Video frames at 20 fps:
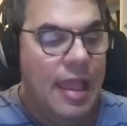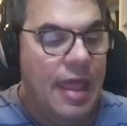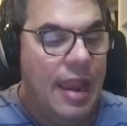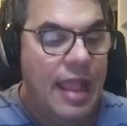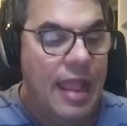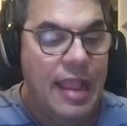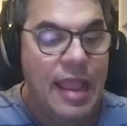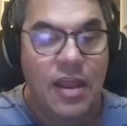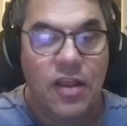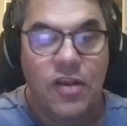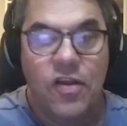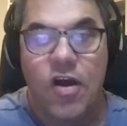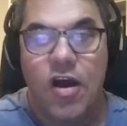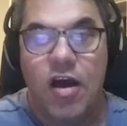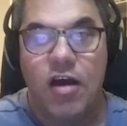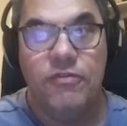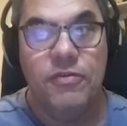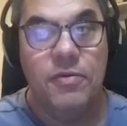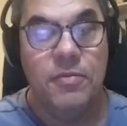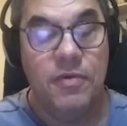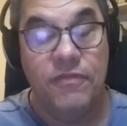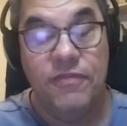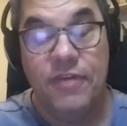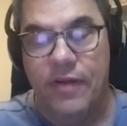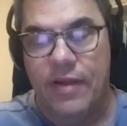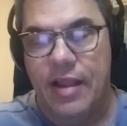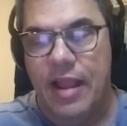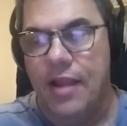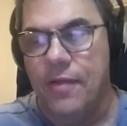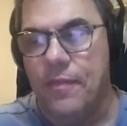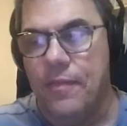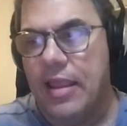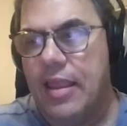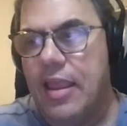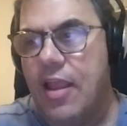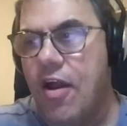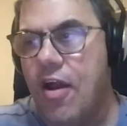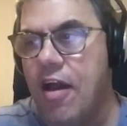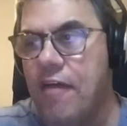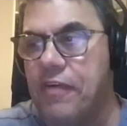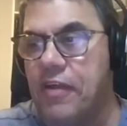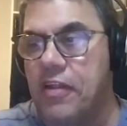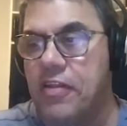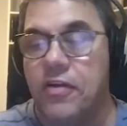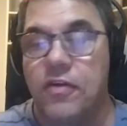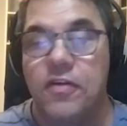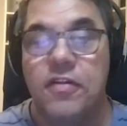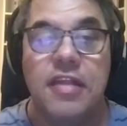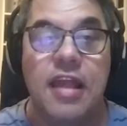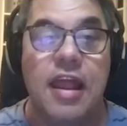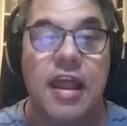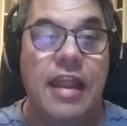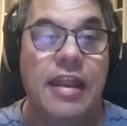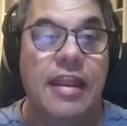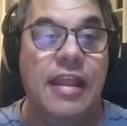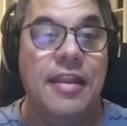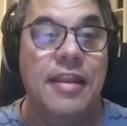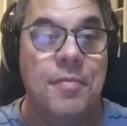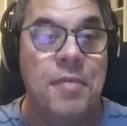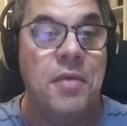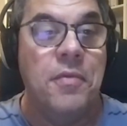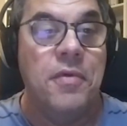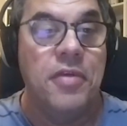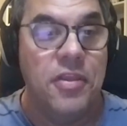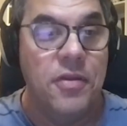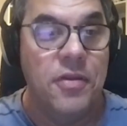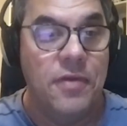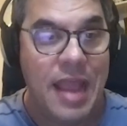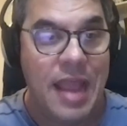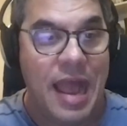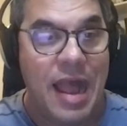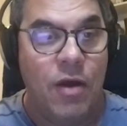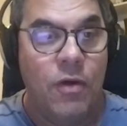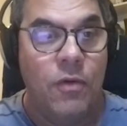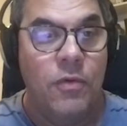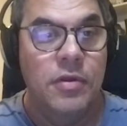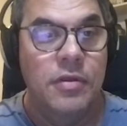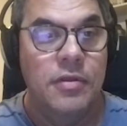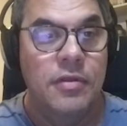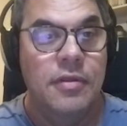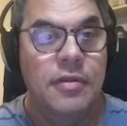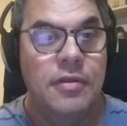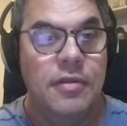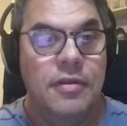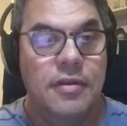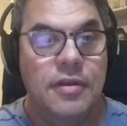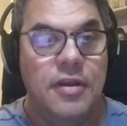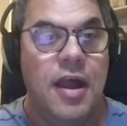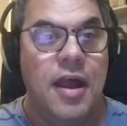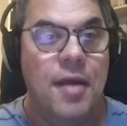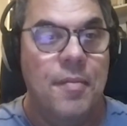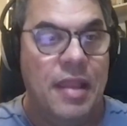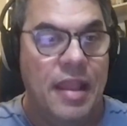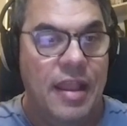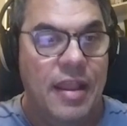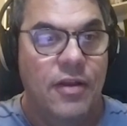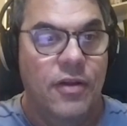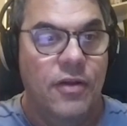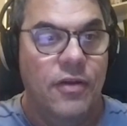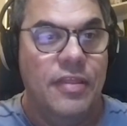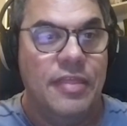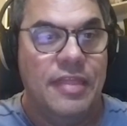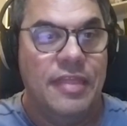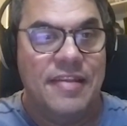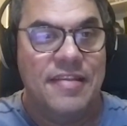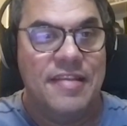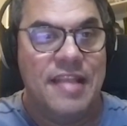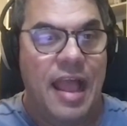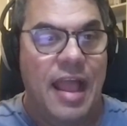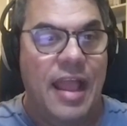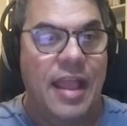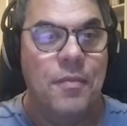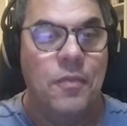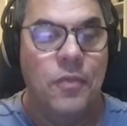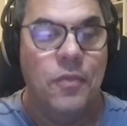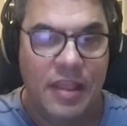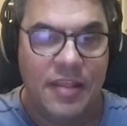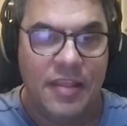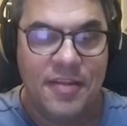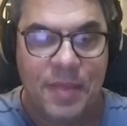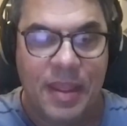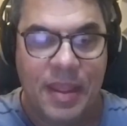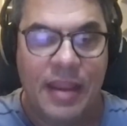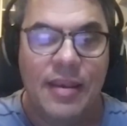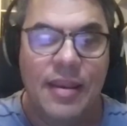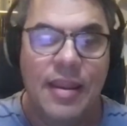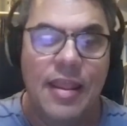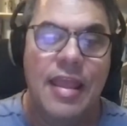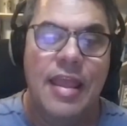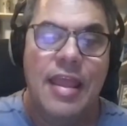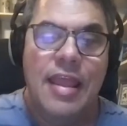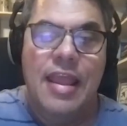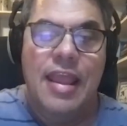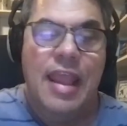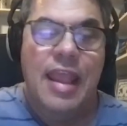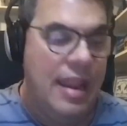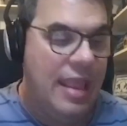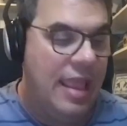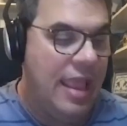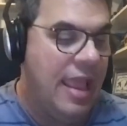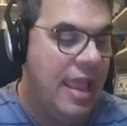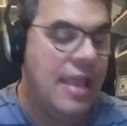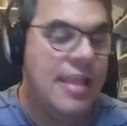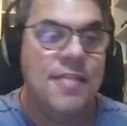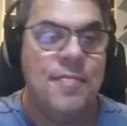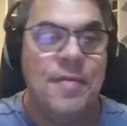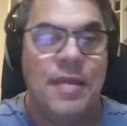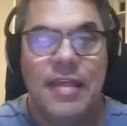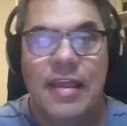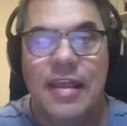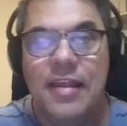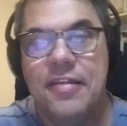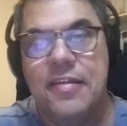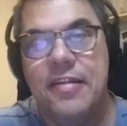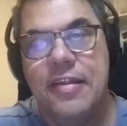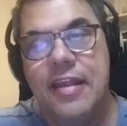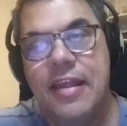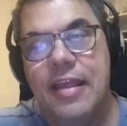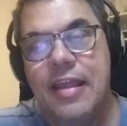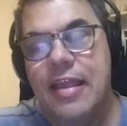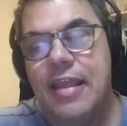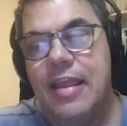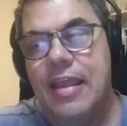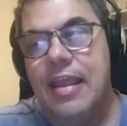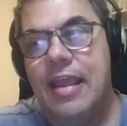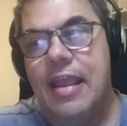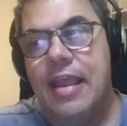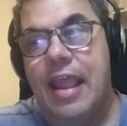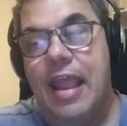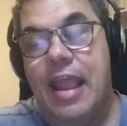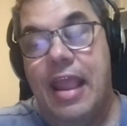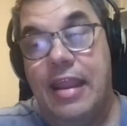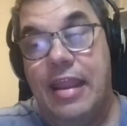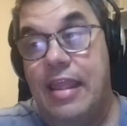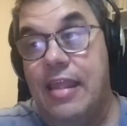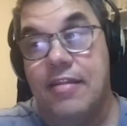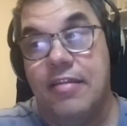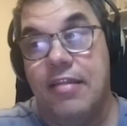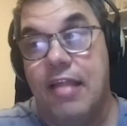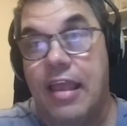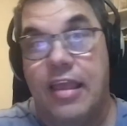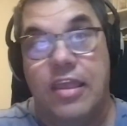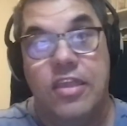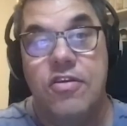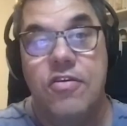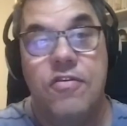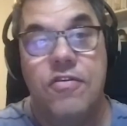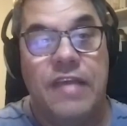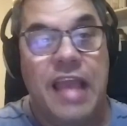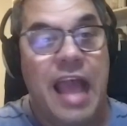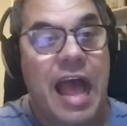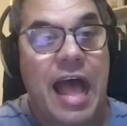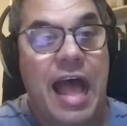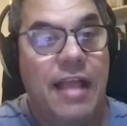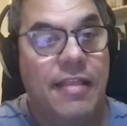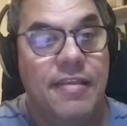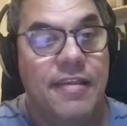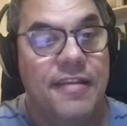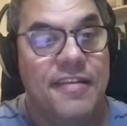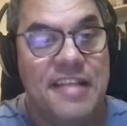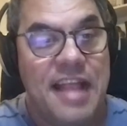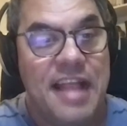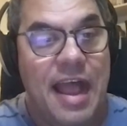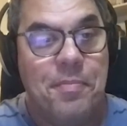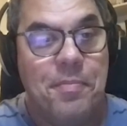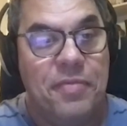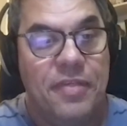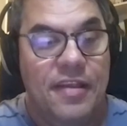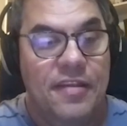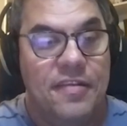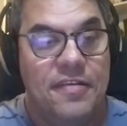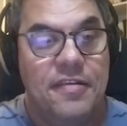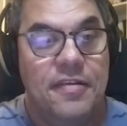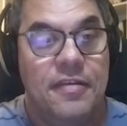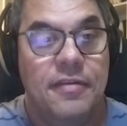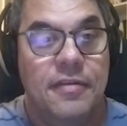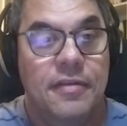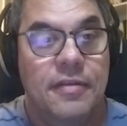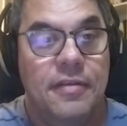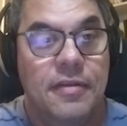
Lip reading: And I got a call from a very high ranking officer who said, I need to meet with you now. Come here this time. Let's meet. And he hands me this. And he's like, you've got to stop this.